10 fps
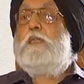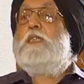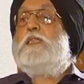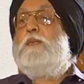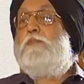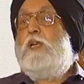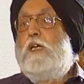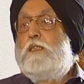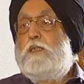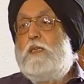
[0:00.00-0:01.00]
It's a simple
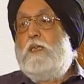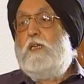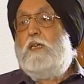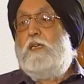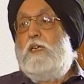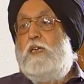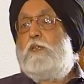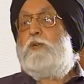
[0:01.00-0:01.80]
answer, a